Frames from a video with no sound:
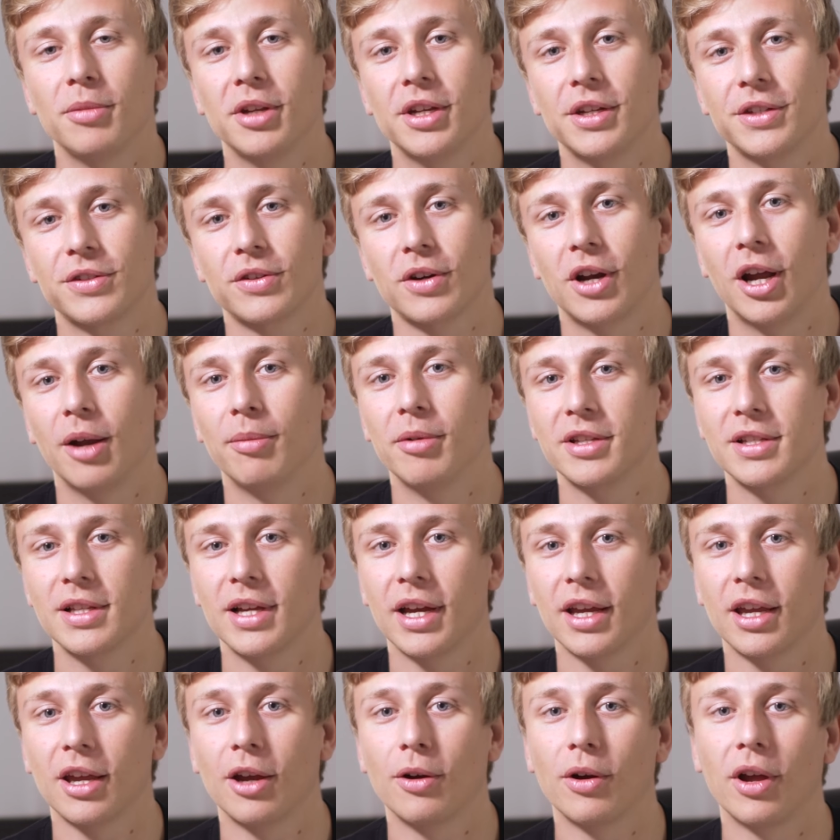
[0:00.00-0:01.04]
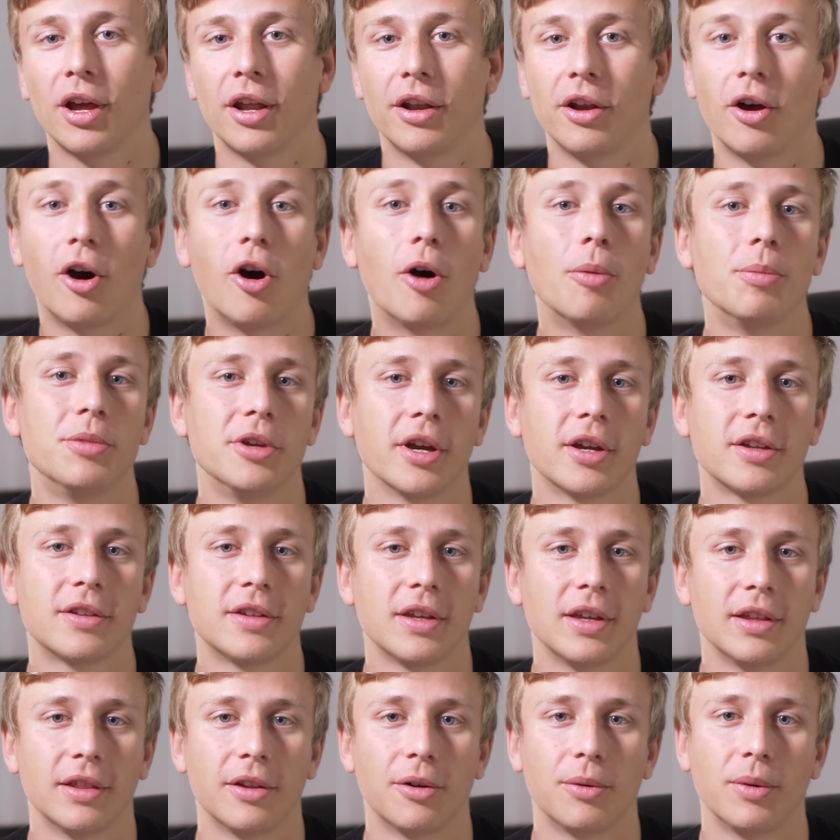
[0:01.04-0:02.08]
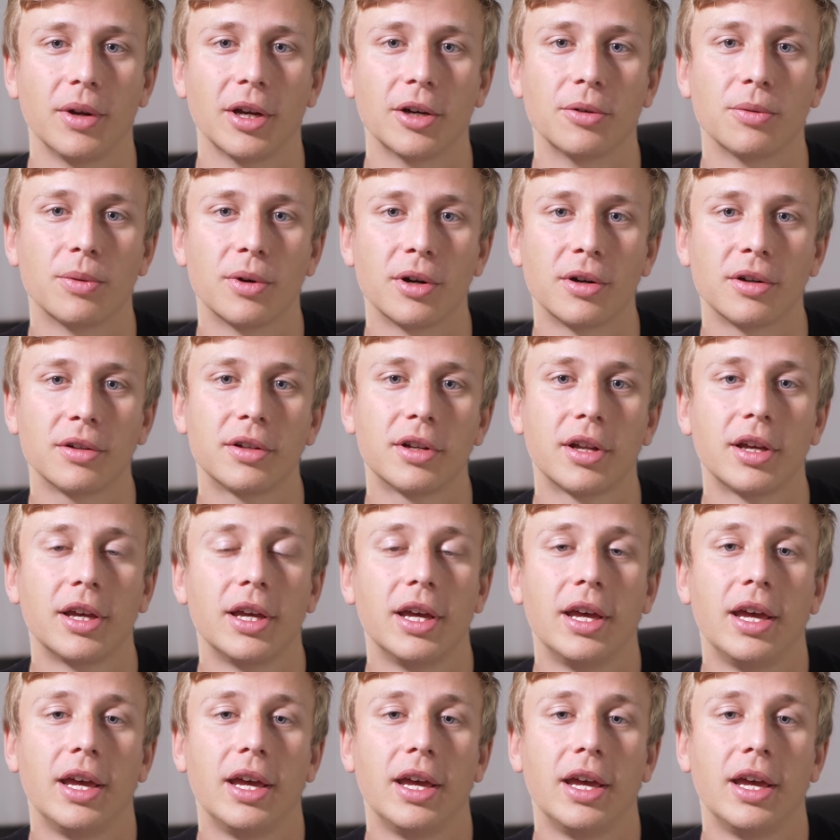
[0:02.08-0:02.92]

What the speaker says: described as like an object in the real world.